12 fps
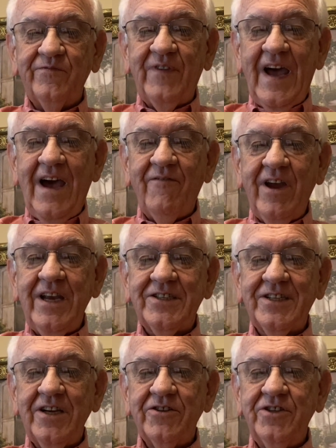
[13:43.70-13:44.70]
5 8
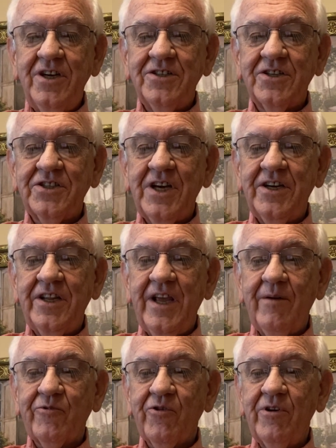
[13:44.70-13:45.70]
says, Jesus said to
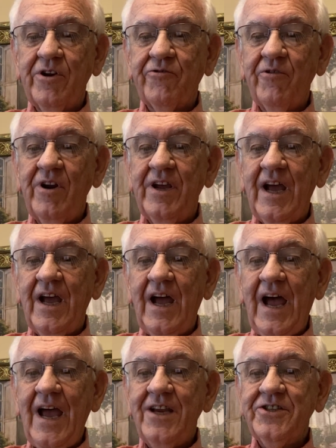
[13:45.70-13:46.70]
them, Truly, truly,
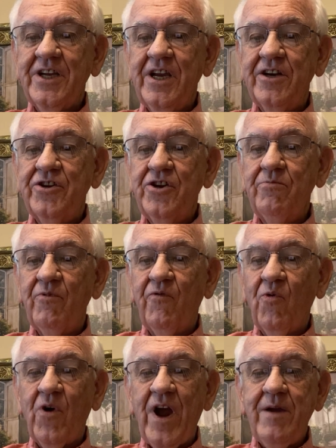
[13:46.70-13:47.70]
I say unto you,
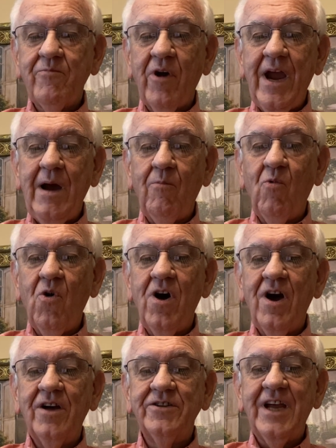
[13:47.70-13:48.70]
before Abraham
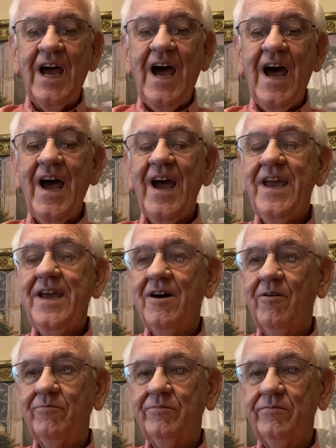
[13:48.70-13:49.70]
was, I
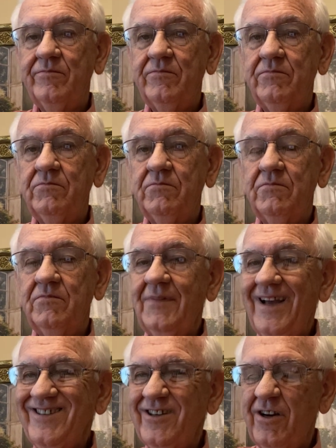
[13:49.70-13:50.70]
am.
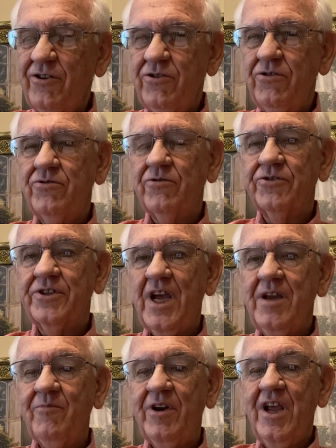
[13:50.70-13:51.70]
That's an unusual
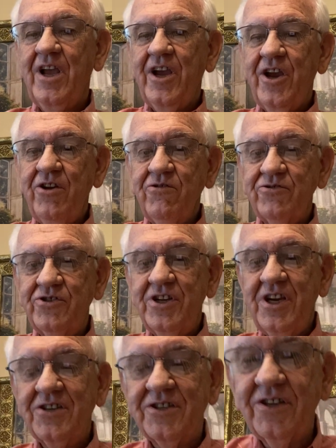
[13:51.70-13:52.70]
statement. Here's
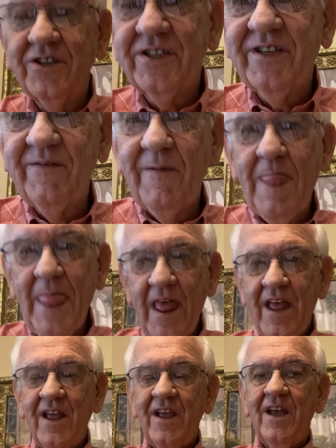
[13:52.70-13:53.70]
Jesus
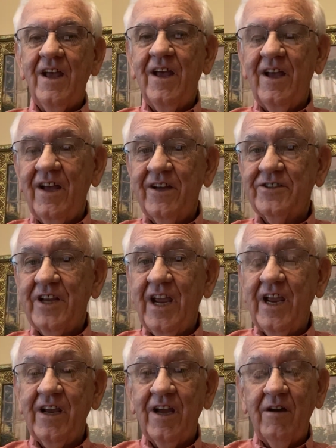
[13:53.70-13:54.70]

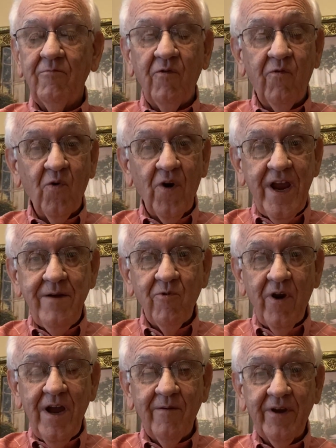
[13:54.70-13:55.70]
saying, Before
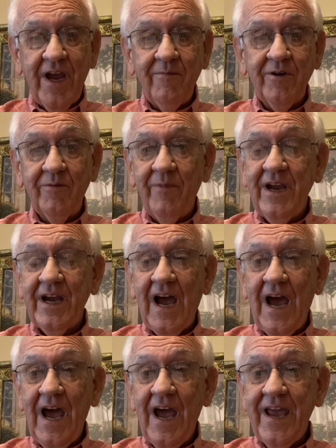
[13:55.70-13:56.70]
Abraham came into being,
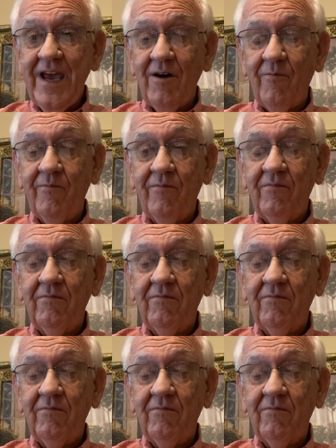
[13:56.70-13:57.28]
I am.